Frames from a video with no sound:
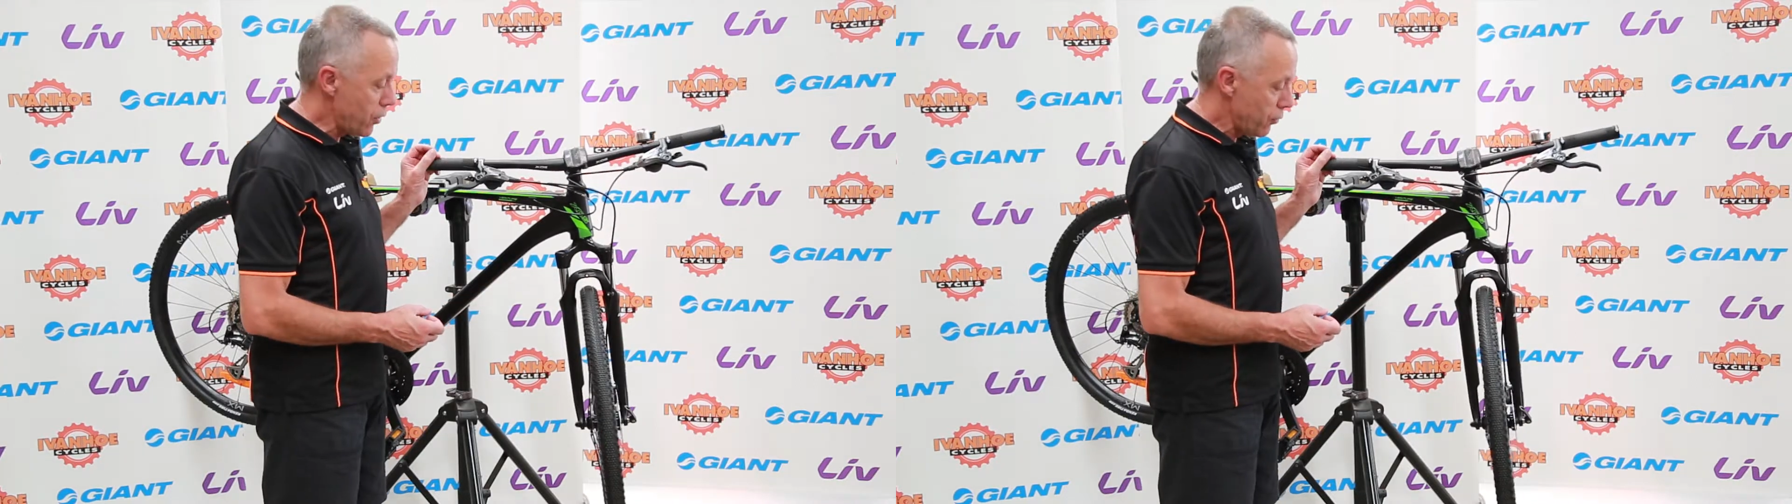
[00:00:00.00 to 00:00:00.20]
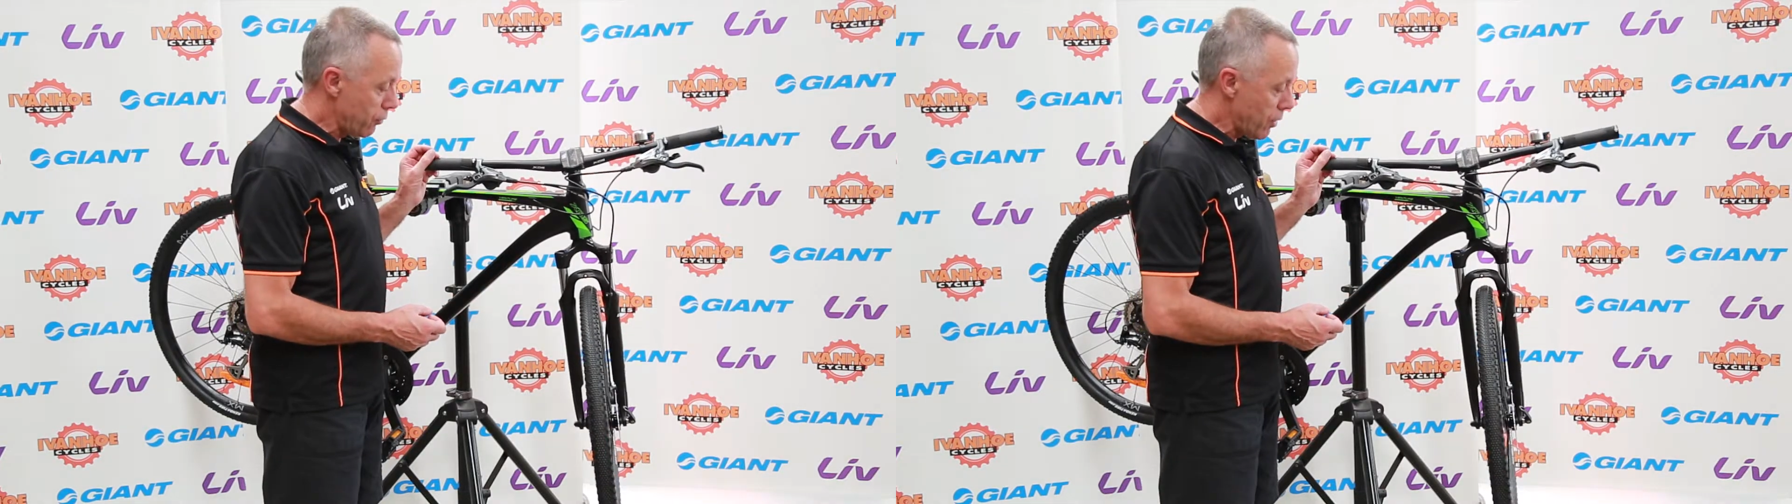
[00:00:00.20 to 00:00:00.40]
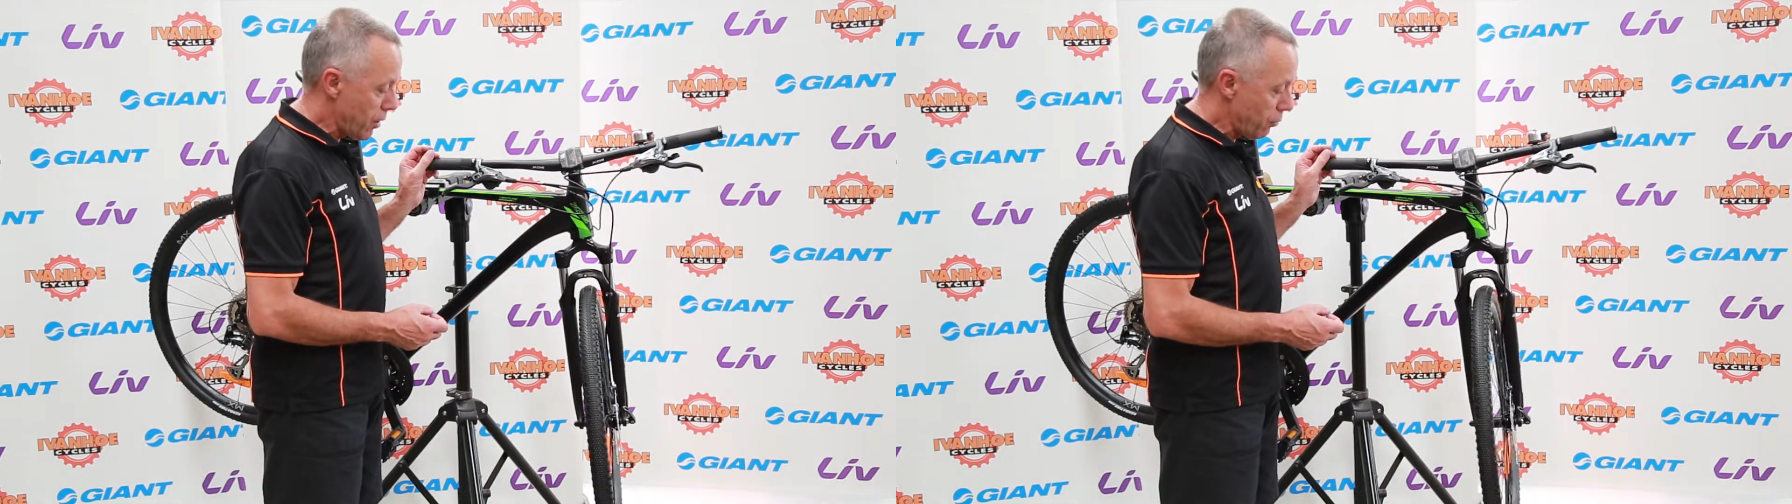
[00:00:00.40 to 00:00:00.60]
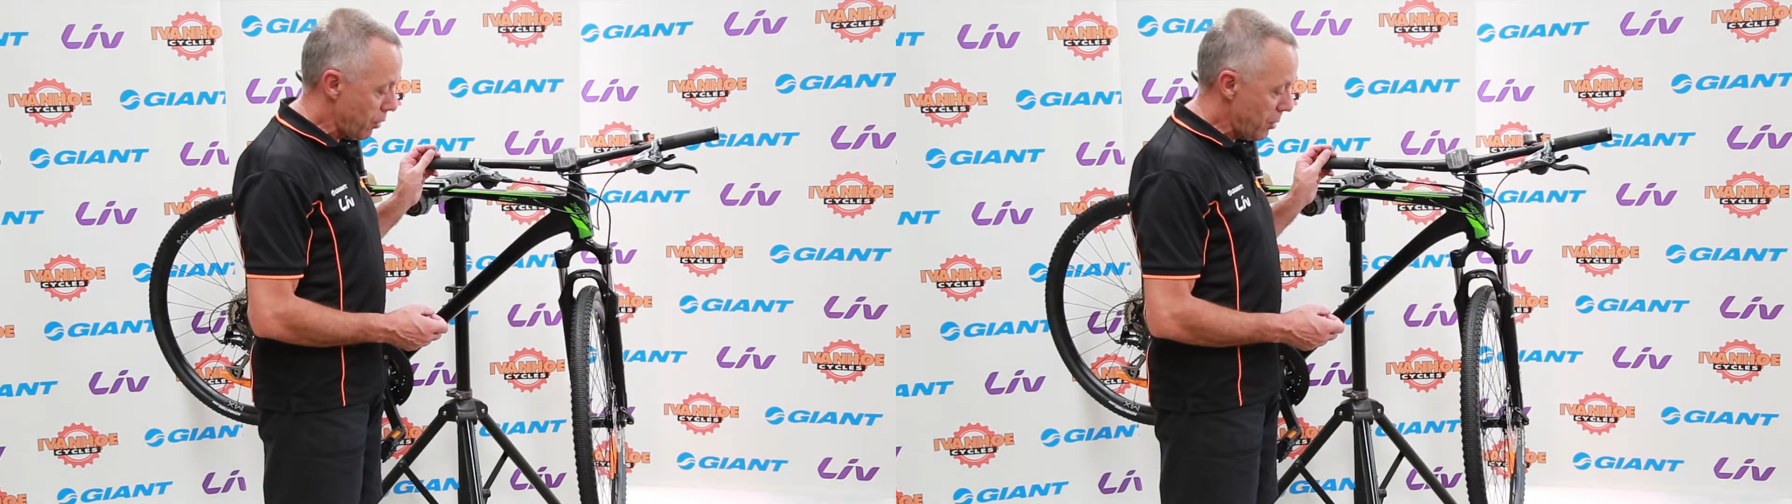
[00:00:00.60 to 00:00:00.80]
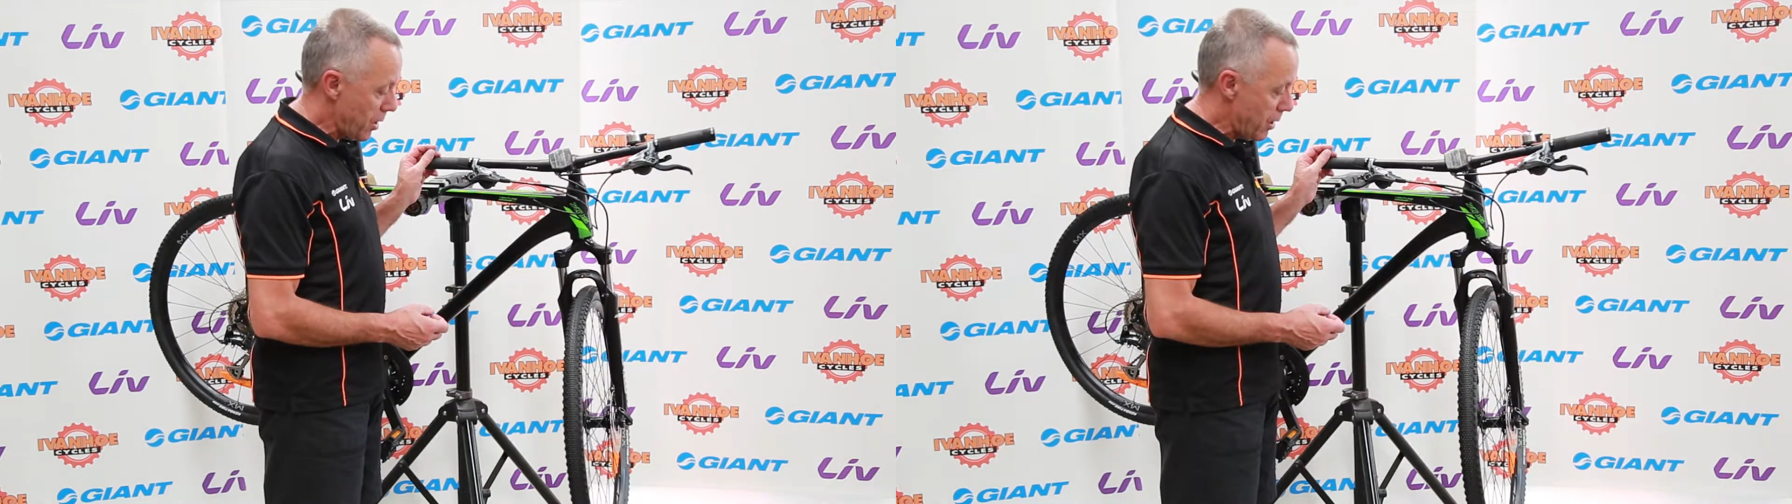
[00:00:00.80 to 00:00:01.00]
on the road or on
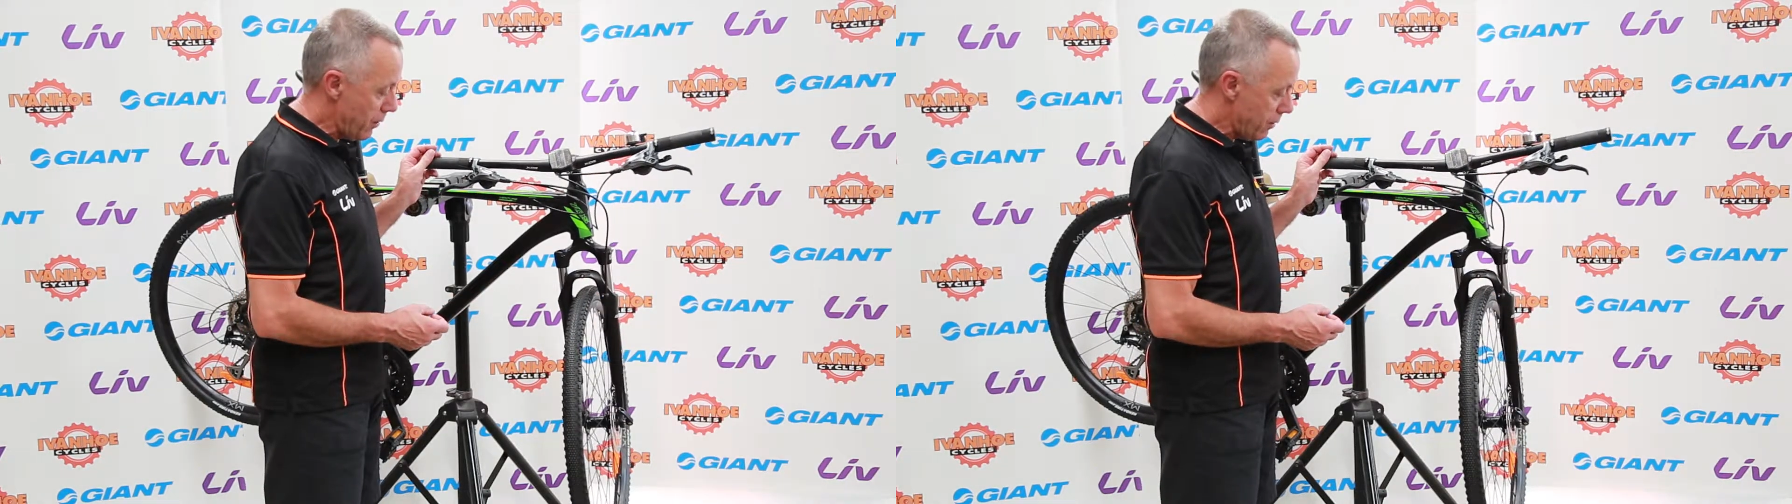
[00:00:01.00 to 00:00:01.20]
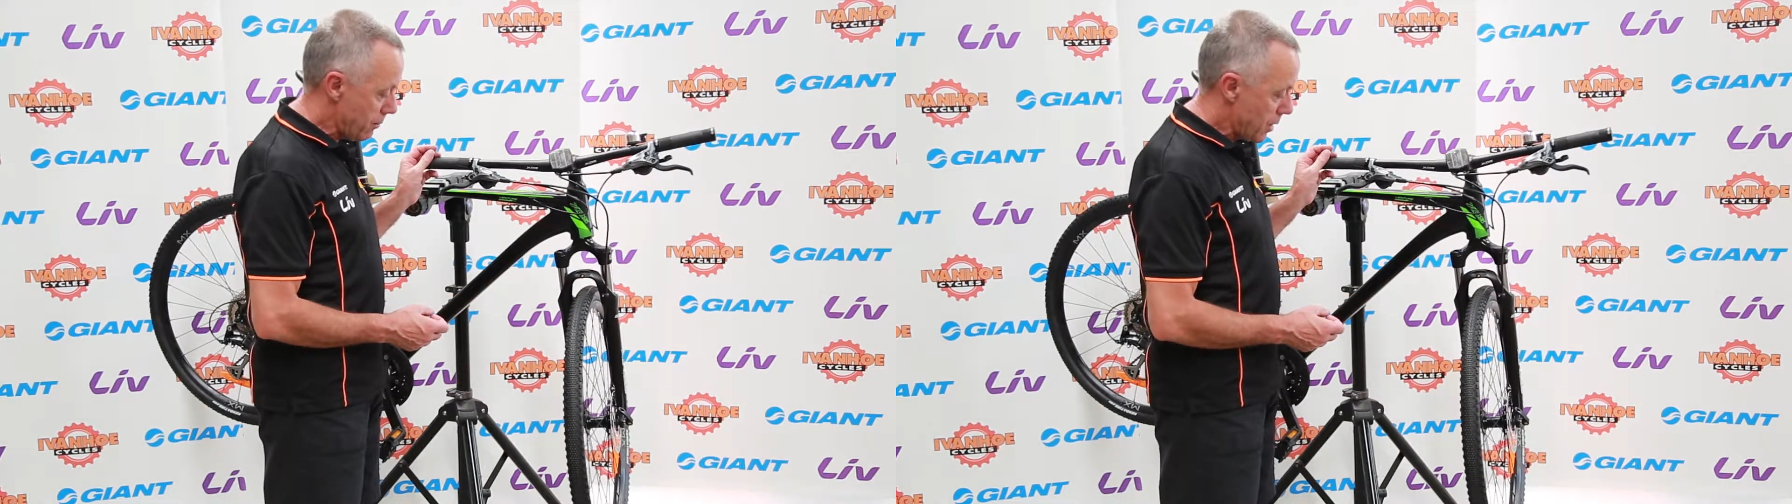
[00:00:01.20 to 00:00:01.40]
a path.